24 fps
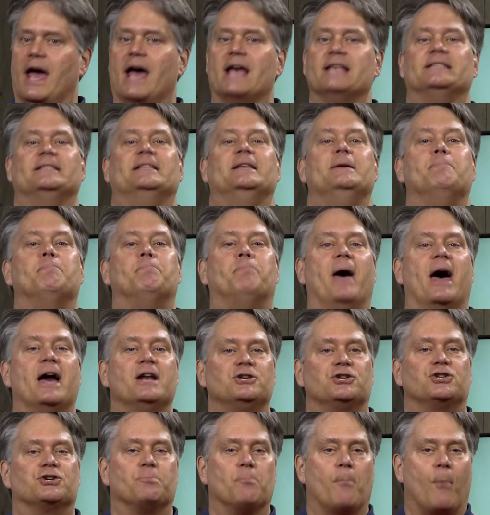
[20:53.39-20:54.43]
as the
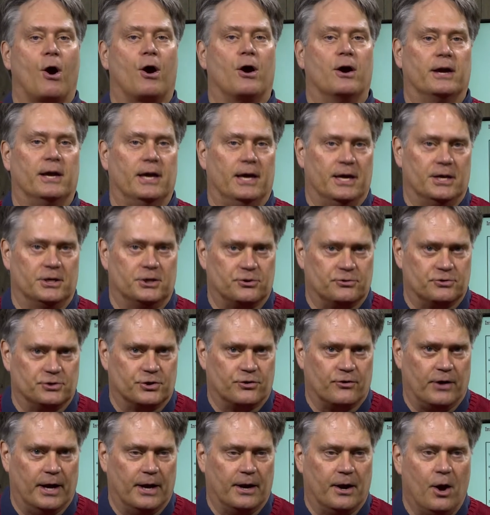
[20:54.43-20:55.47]
benchmark interest
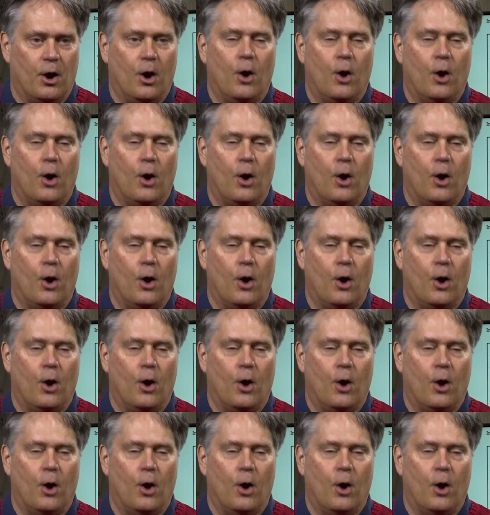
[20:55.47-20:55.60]
rate,